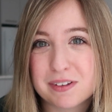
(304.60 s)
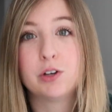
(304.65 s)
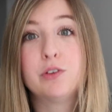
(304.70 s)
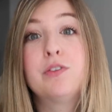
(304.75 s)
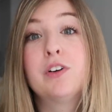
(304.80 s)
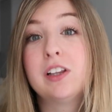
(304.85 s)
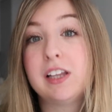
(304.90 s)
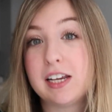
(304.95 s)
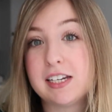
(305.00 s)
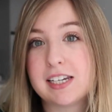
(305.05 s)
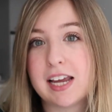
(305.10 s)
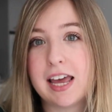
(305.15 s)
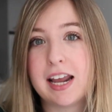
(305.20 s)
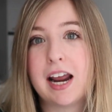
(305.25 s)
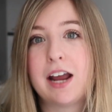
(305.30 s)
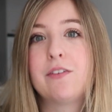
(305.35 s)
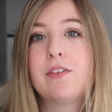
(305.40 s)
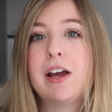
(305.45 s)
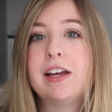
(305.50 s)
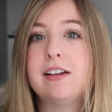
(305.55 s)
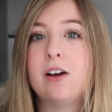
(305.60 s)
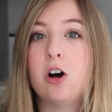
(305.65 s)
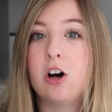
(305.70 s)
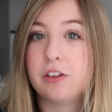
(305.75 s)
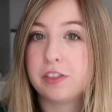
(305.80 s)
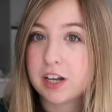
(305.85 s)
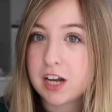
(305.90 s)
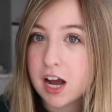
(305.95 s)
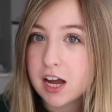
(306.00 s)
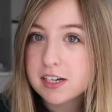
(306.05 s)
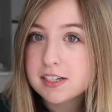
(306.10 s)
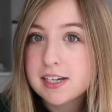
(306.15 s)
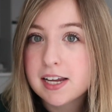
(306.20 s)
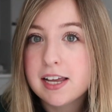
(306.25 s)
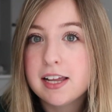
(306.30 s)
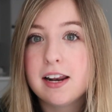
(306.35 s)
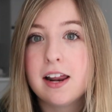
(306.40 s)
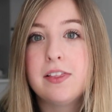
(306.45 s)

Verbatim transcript: So for LinkedIn, I write all the content